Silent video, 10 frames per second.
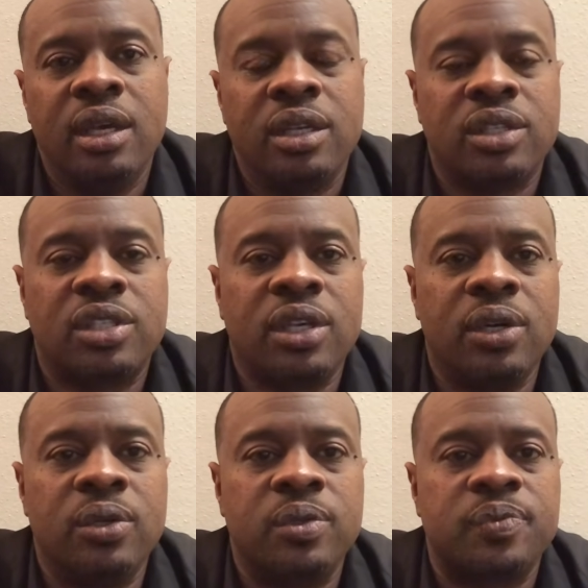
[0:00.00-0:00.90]

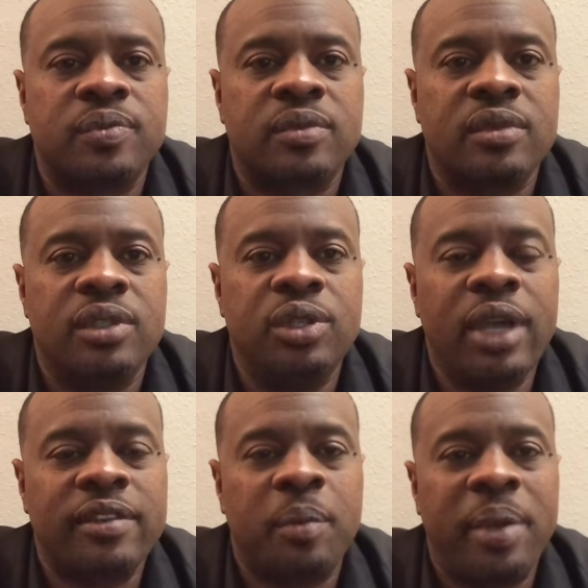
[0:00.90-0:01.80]
So you
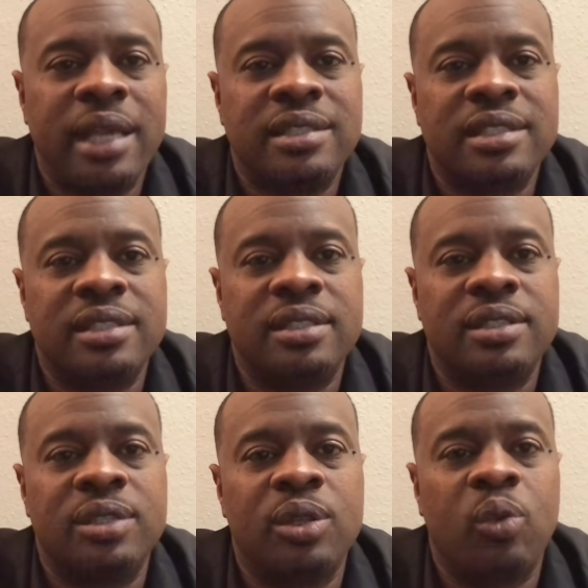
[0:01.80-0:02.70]
have to pay attention
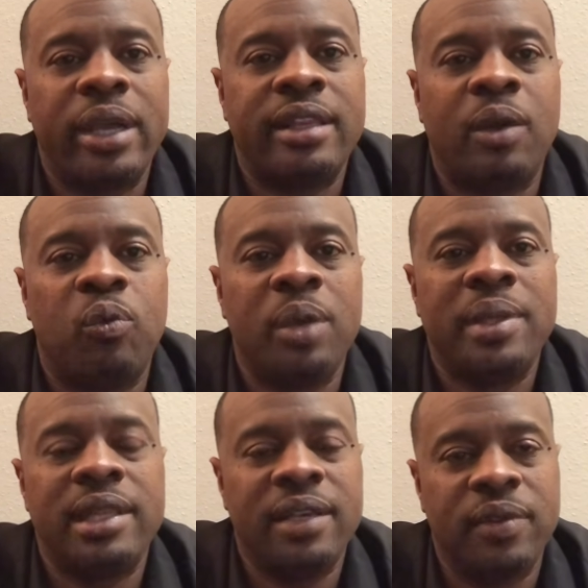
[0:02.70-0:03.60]
to the way that
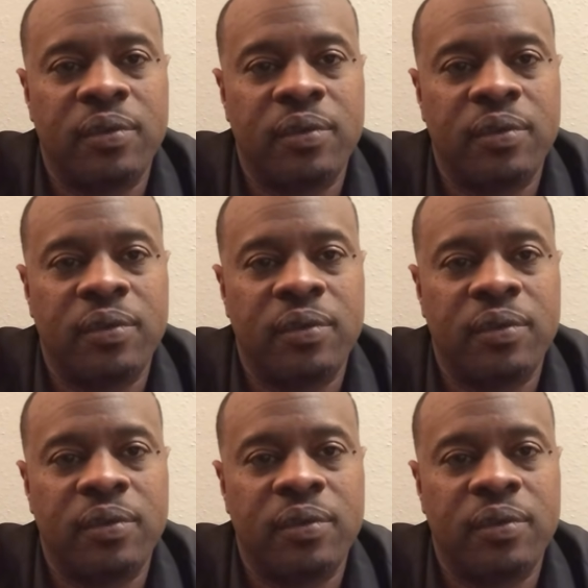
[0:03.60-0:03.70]
women leave your